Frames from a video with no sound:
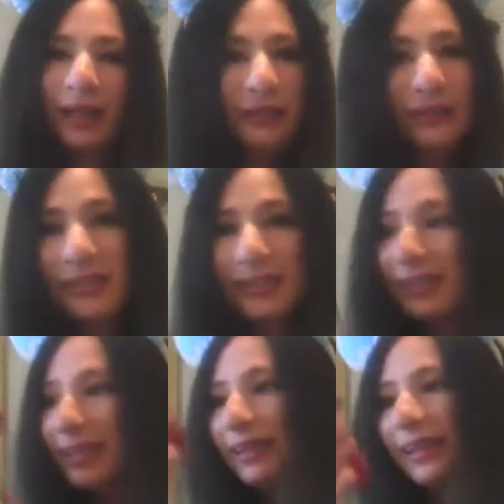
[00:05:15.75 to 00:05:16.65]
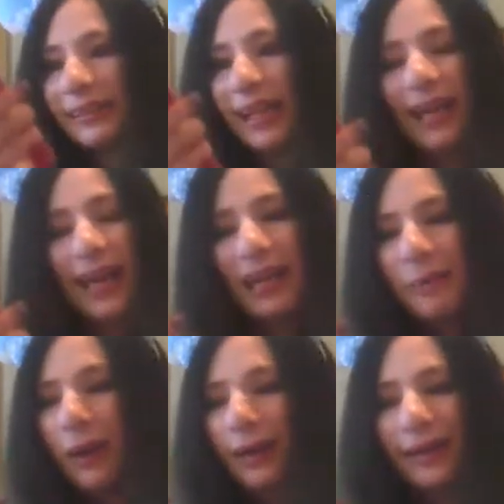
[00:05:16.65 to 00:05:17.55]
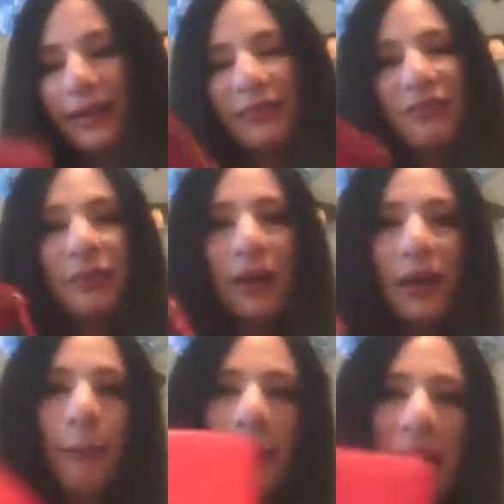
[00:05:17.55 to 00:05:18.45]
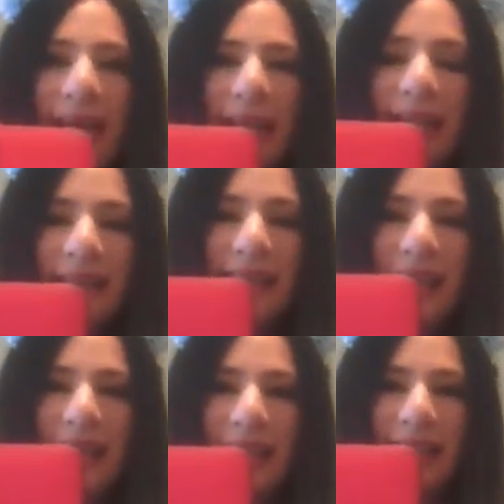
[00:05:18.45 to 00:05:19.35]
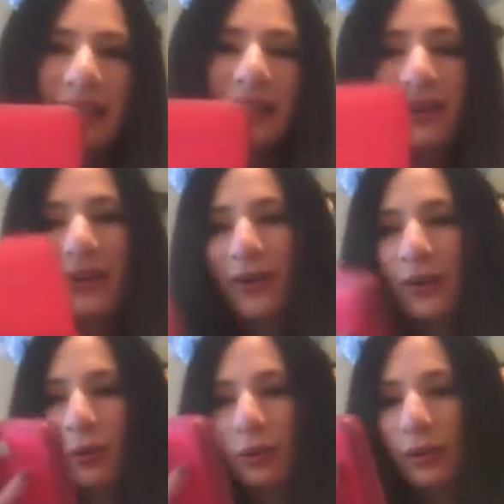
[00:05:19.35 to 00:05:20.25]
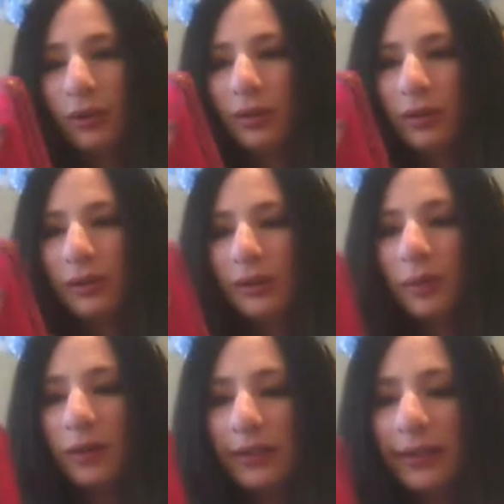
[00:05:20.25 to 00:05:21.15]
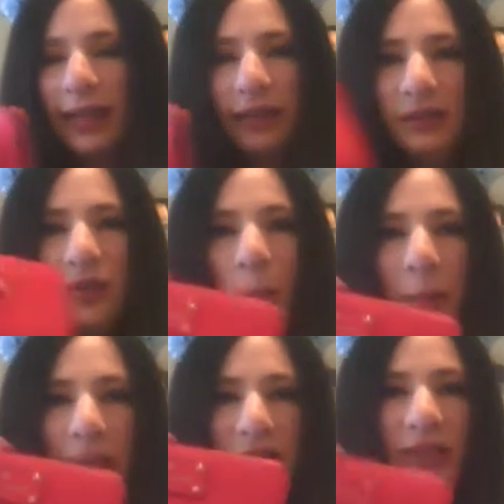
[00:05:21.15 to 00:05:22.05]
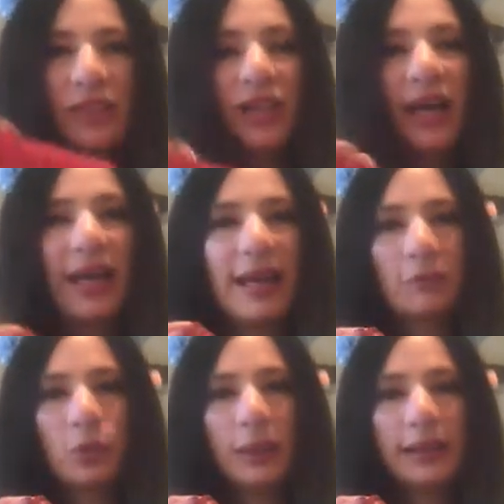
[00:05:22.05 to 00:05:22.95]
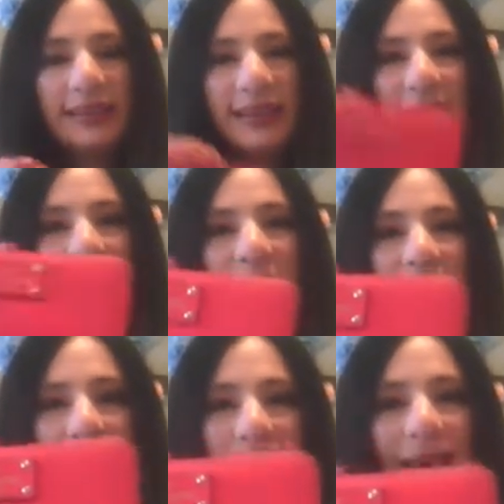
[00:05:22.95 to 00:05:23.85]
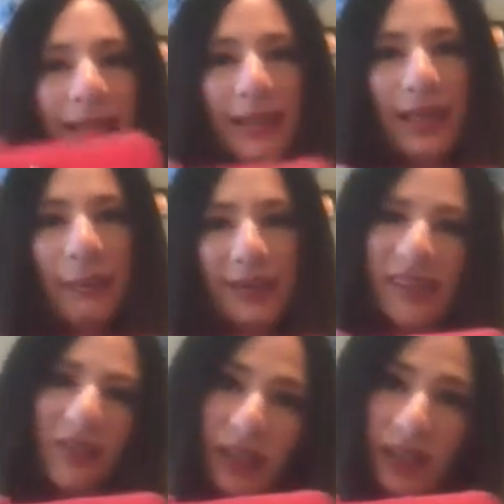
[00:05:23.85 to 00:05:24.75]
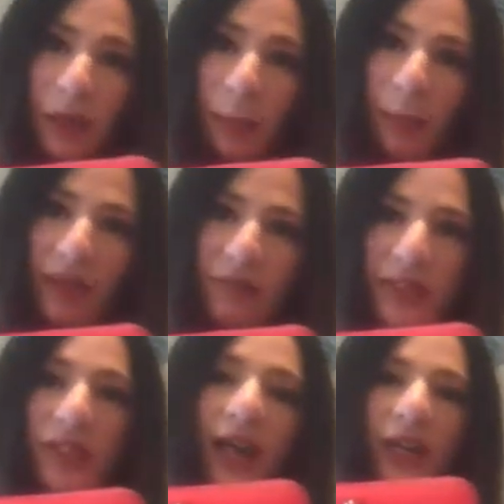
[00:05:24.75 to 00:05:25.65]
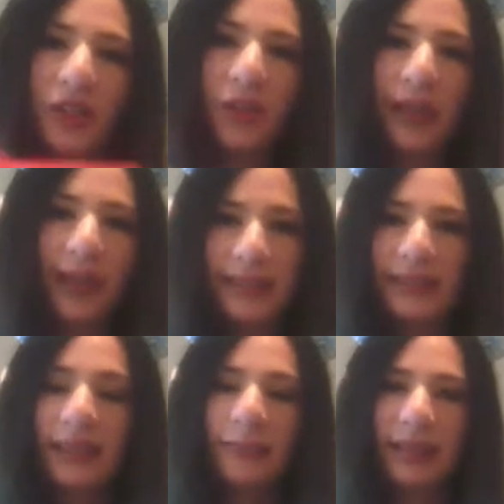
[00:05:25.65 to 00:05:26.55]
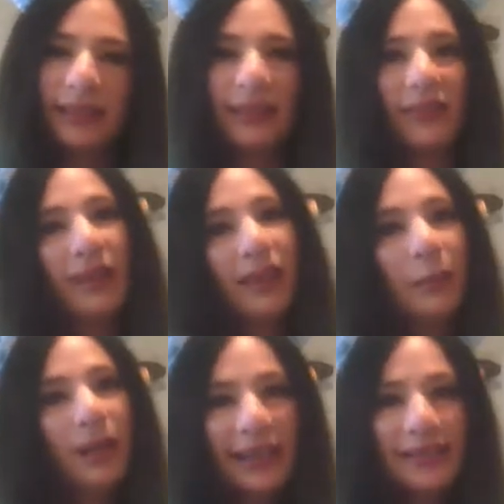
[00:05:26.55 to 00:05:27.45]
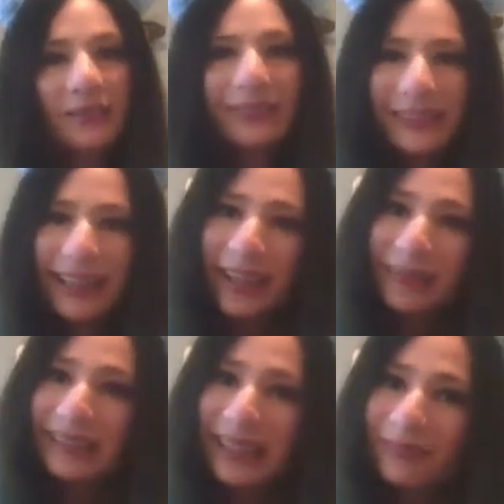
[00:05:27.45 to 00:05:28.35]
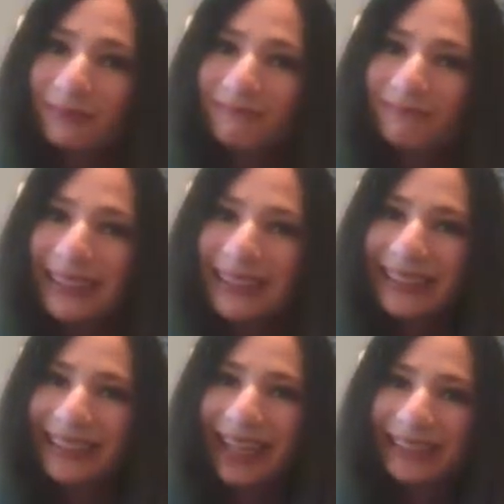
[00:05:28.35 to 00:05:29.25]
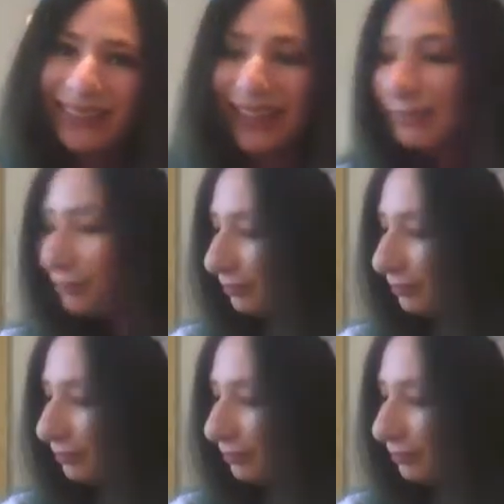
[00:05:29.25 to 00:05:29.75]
You just need this at any park if you want to buy anything or you want to get an adult beverage. I am 26, guys, so I can get myself an adult beverage. You gotta show that ID because they think I'm in high school still, so that's great.